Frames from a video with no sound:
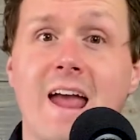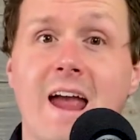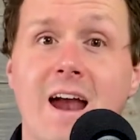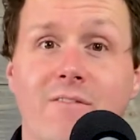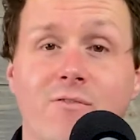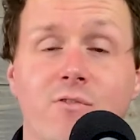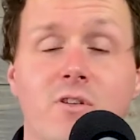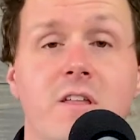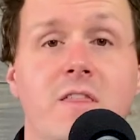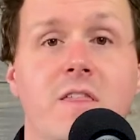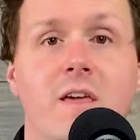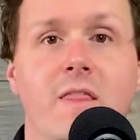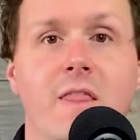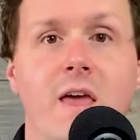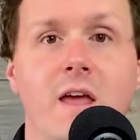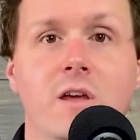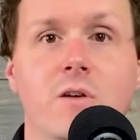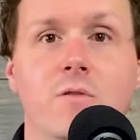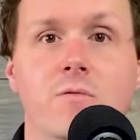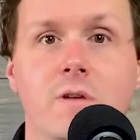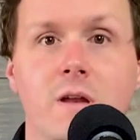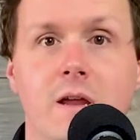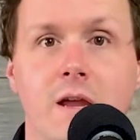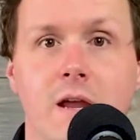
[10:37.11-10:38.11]
everything that
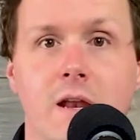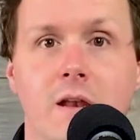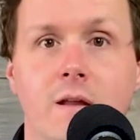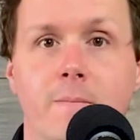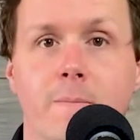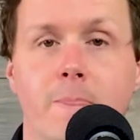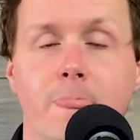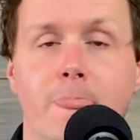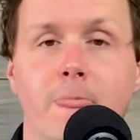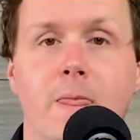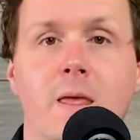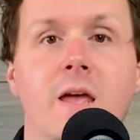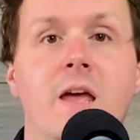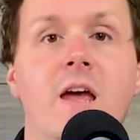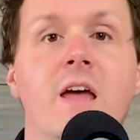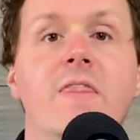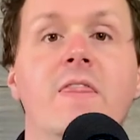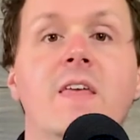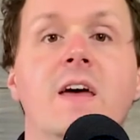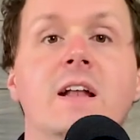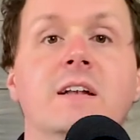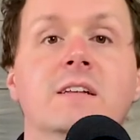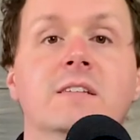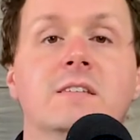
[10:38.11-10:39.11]
you need and
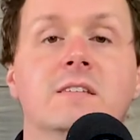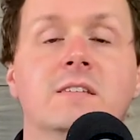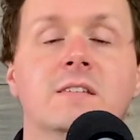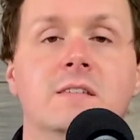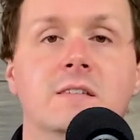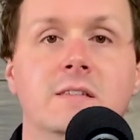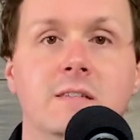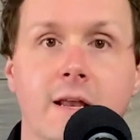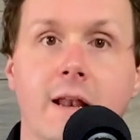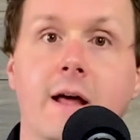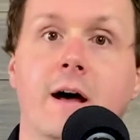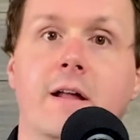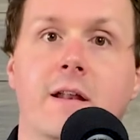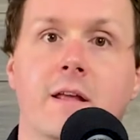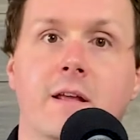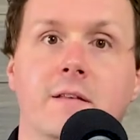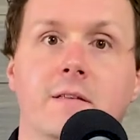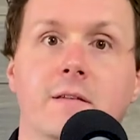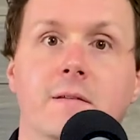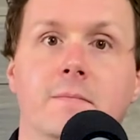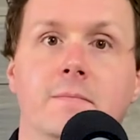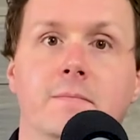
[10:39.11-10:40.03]
then sit on it.